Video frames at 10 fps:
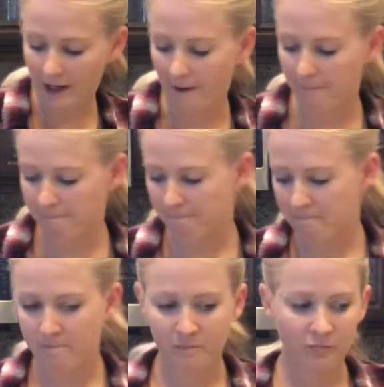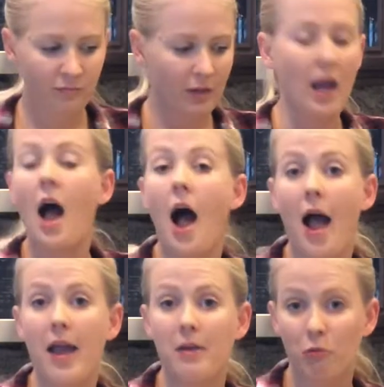out.
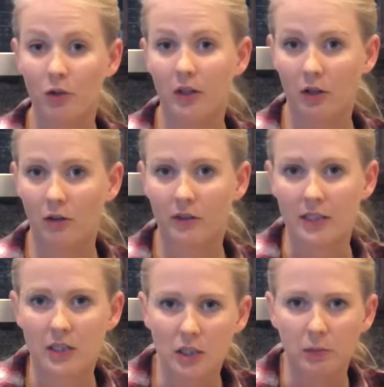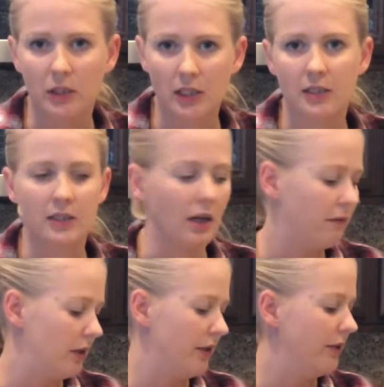I'm really nervous to put these in the
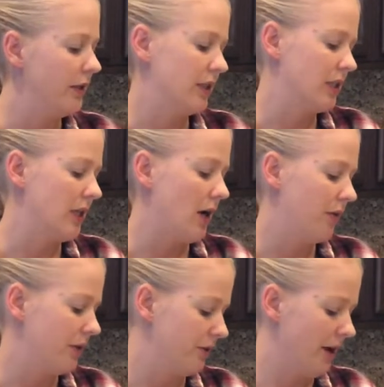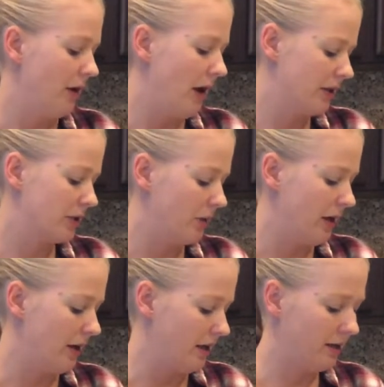oven and see how they turn out. I
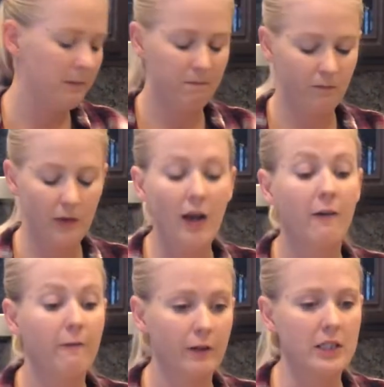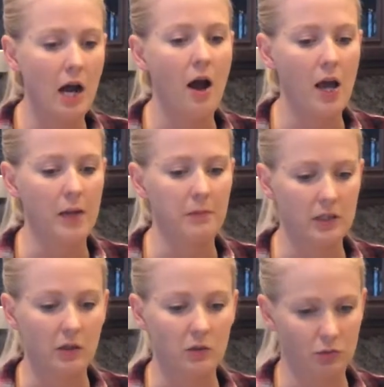swear, like, every time
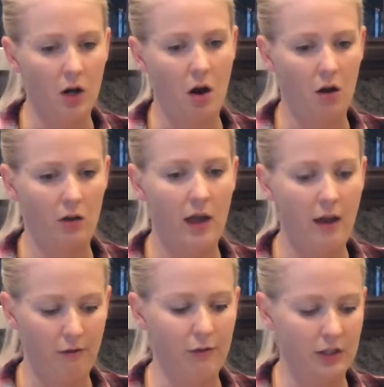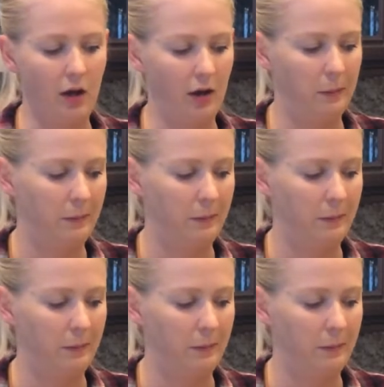this goes wrong. Every time.